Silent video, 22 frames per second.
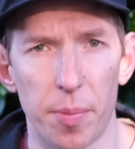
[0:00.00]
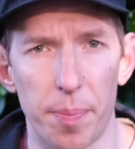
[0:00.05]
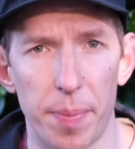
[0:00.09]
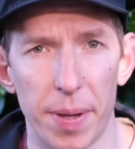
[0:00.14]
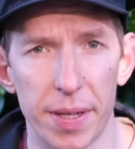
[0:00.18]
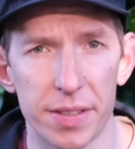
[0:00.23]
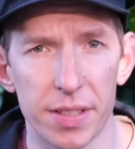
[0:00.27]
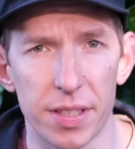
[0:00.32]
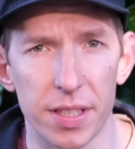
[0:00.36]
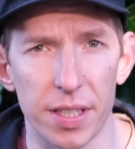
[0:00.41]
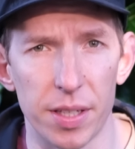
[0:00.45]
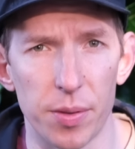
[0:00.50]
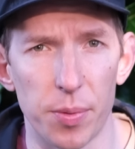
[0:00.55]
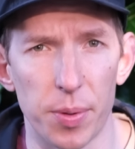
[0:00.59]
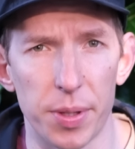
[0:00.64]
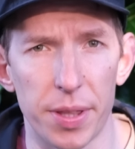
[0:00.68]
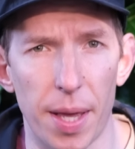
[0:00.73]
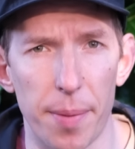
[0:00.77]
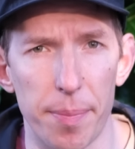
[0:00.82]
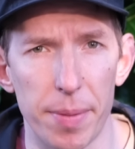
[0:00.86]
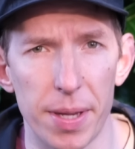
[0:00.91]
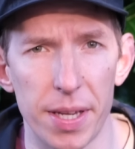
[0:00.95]
Basically what
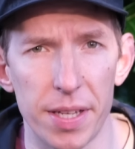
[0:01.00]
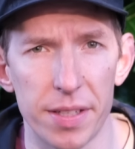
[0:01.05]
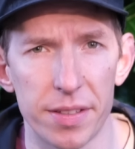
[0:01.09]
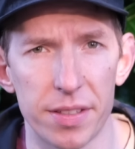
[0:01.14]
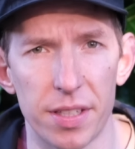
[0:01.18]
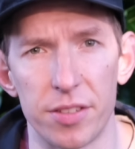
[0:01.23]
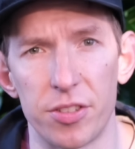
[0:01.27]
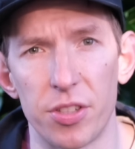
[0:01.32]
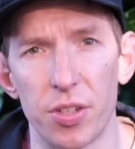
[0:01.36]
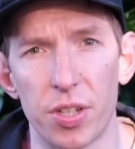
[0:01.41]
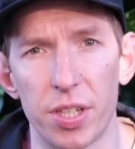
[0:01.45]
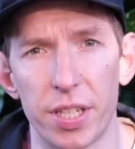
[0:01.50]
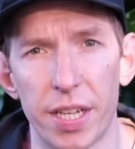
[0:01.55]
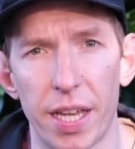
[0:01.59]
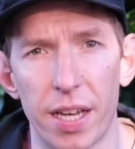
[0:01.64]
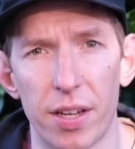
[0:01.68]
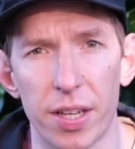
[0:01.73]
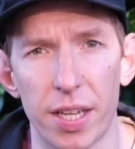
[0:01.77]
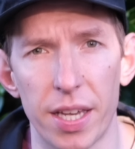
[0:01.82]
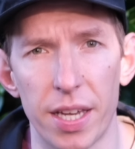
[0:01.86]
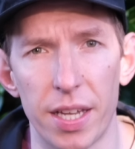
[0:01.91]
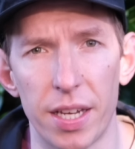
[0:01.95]
that means is you can
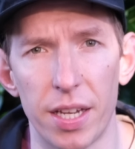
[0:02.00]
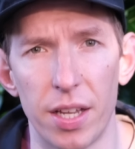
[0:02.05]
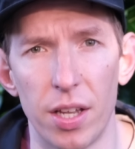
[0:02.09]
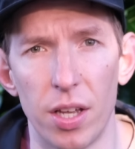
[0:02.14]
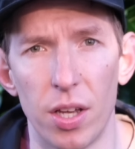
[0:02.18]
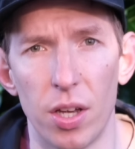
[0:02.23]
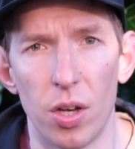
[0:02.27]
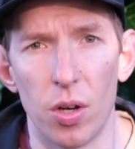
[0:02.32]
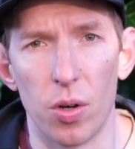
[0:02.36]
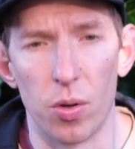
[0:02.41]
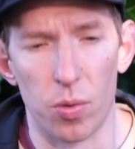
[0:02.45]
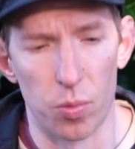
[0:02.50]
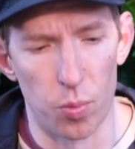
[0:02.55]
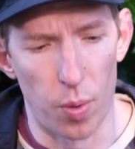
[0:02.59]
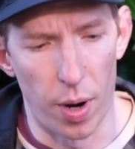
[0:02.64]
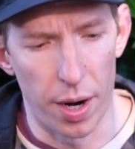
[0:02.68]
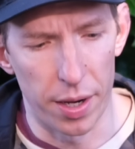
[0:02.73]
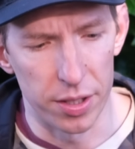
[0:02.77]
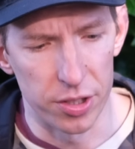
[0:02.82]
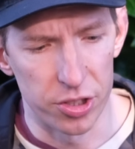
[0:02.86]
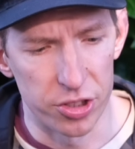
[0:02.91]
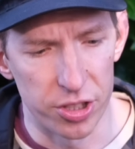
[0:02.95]
now get
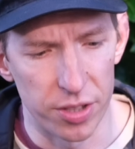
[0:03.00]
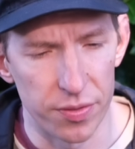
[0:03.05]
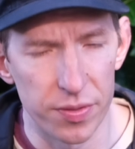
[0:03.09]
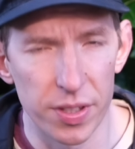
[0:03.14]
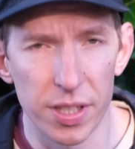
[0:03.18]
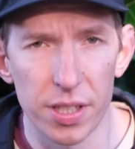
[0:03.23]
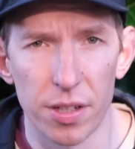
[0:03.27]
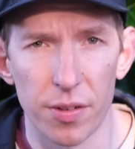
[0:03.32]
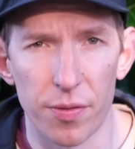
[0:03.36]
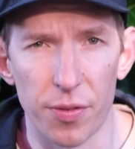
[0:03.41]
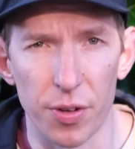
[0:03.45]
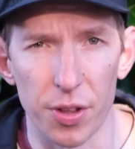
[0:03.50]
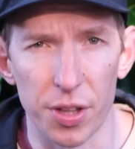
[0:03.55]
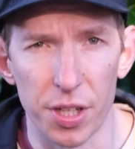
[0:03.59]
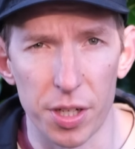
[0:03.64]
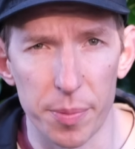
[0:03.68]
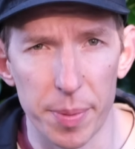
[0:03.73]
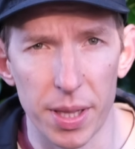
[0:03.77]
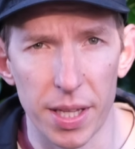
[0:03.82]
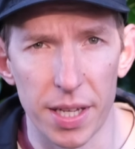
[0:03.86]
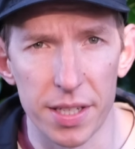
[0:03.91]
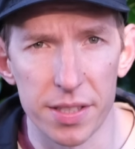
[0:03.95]
wireless shifting for a little
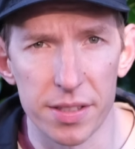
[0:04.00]
bit less